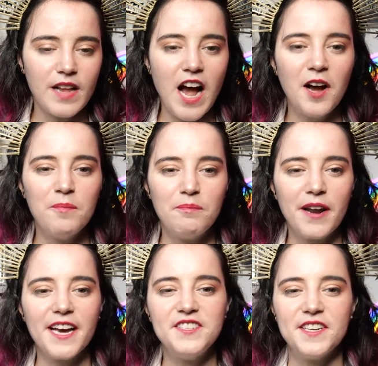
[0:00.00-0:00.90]

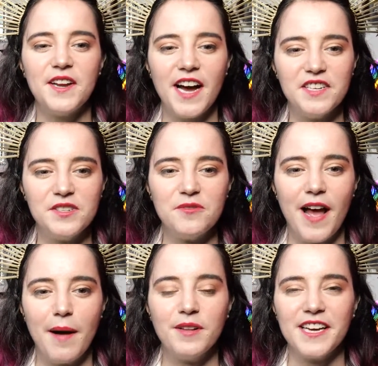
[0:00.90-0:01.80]
But
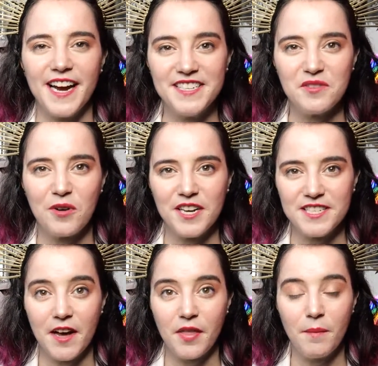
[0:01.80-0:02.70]
Emily, I did want to
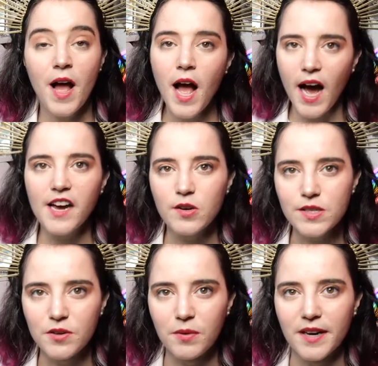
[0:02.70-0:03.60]
tell them, I
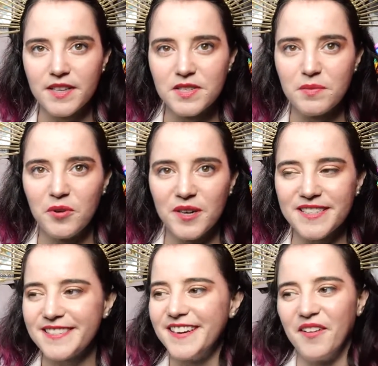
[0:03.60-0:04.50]
also work in
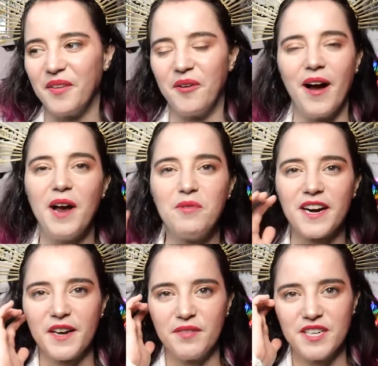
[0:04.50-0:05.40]
support. Although I
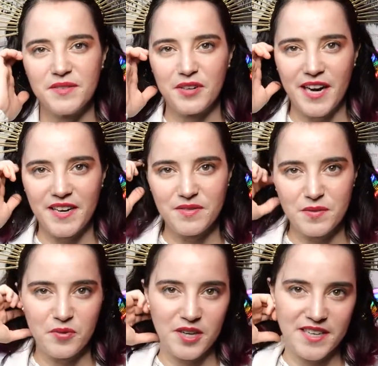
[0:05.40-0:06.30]
work in a very different kind of
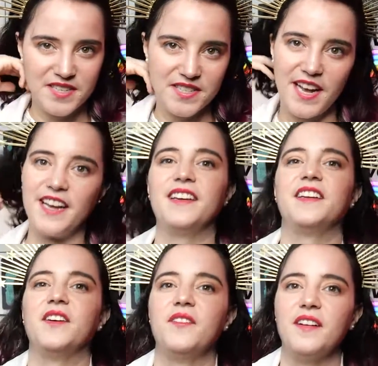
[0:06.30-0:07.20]
support because
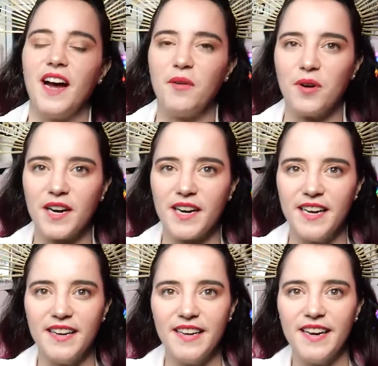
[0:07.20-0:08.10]
I work
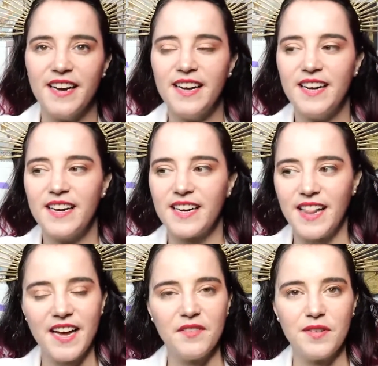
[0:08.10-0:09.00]
in
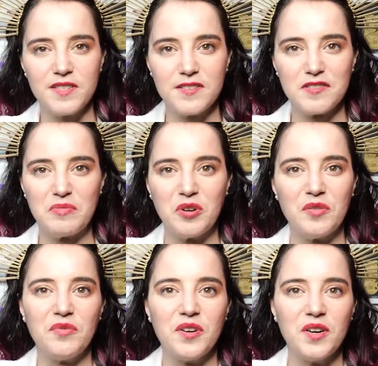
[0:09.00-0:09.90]
client-facing
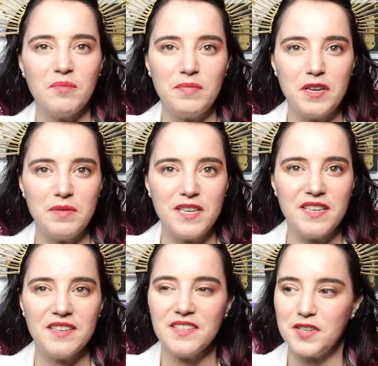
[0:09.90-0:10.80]
support for
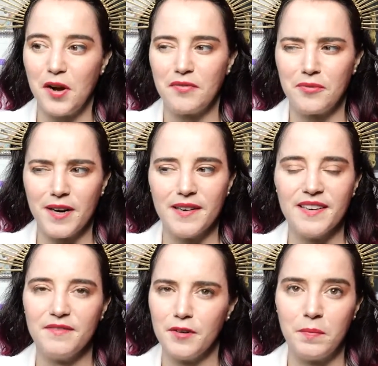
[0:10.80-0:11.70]
B2B
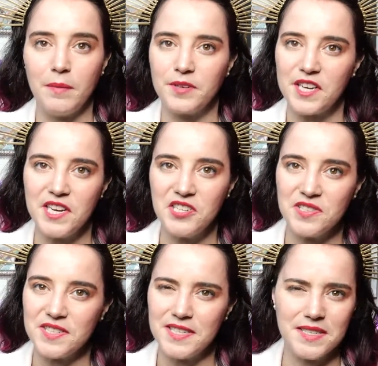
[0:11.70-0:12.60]
software for public
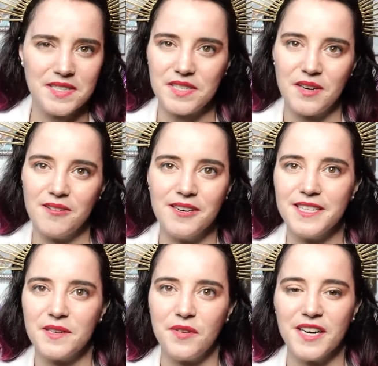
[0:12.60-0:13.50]
agencies. So
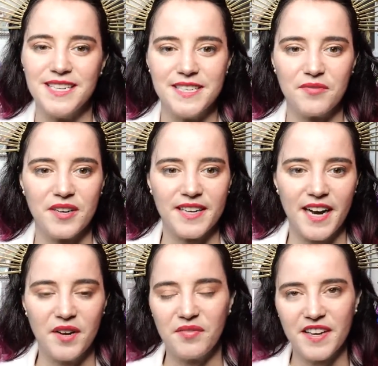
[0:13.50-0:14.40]
it's a very different
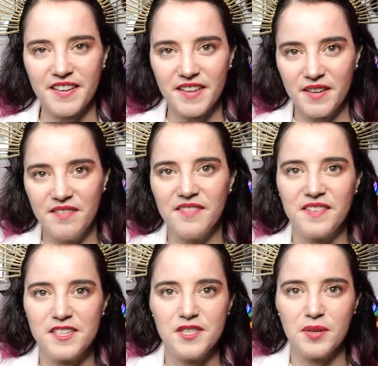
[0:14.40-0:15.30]
kind of thing than
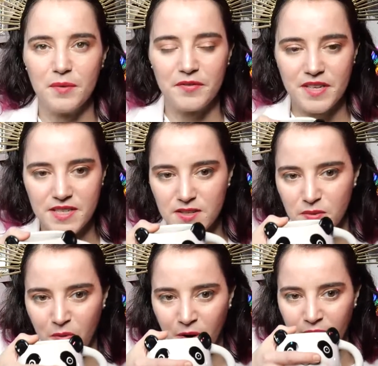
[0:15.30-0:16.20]
consumer-facing
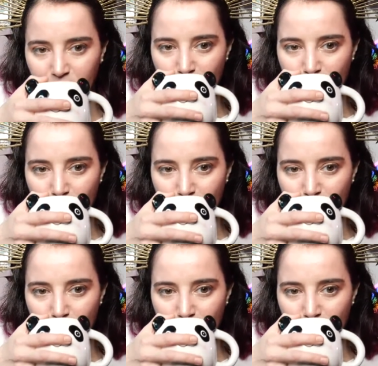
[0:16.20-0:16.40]
support.